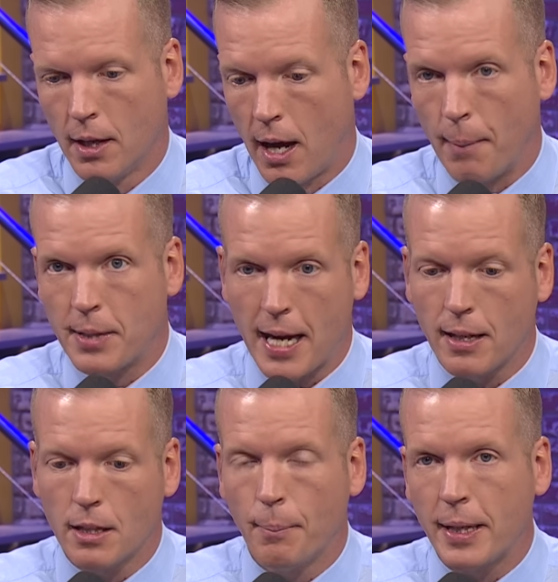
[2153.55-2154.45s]
I'm
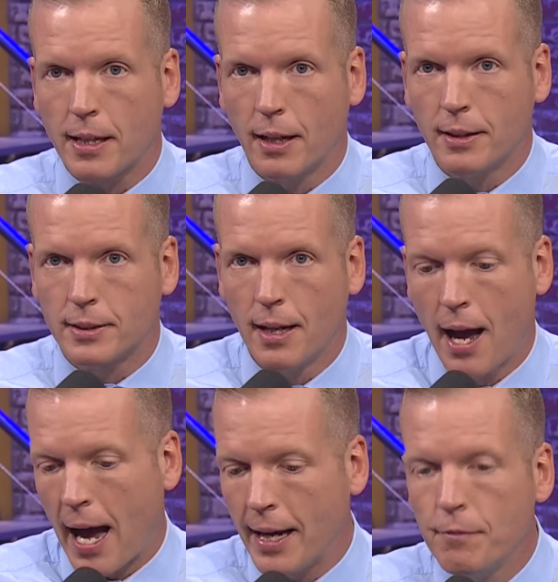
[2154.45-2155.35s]
taking them because
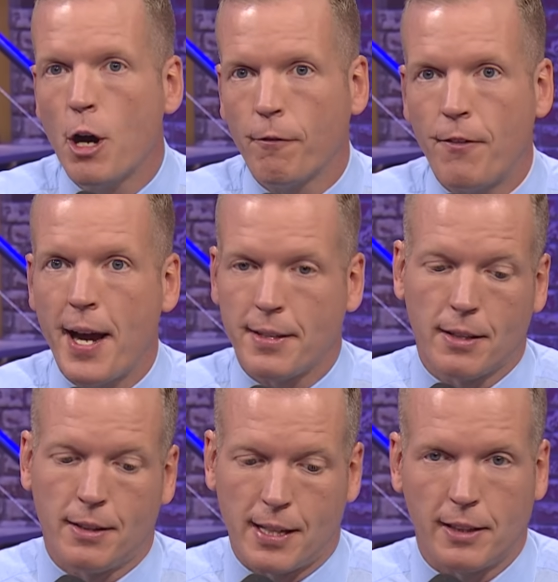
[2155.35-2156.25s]
I have no faith
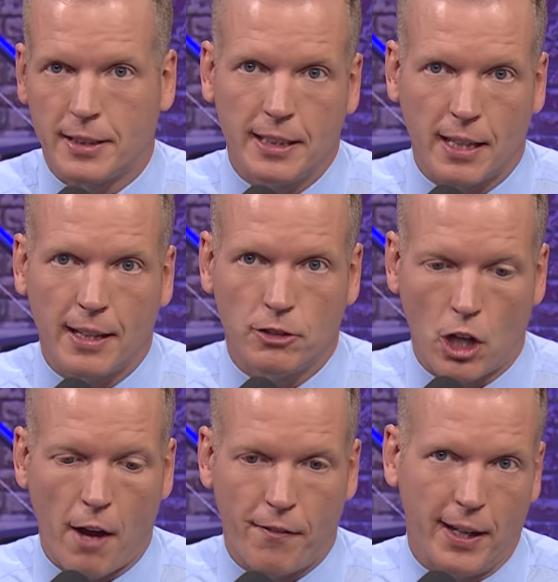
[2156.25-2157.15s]
in the Tennessee Titans
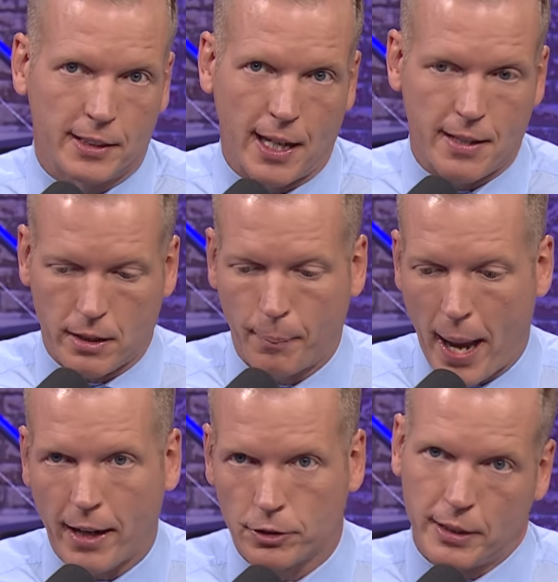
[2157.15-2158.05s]
offense, and I think the
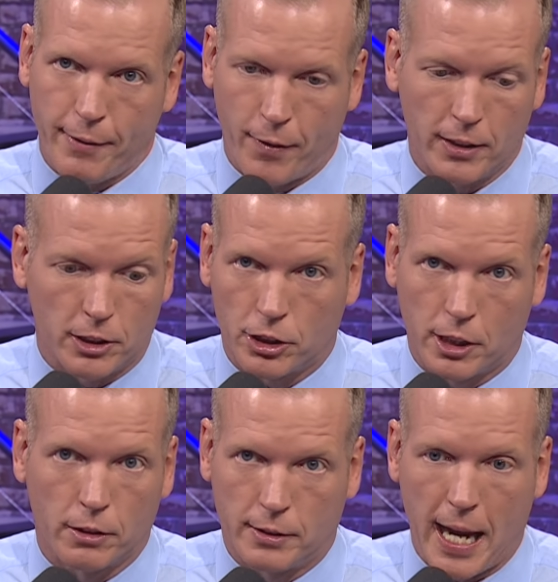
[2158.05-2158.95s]
Bengals defense is
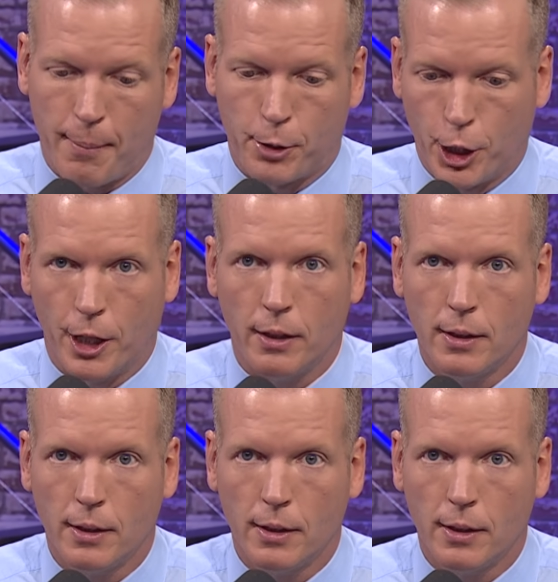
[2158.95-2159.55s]
still damn good.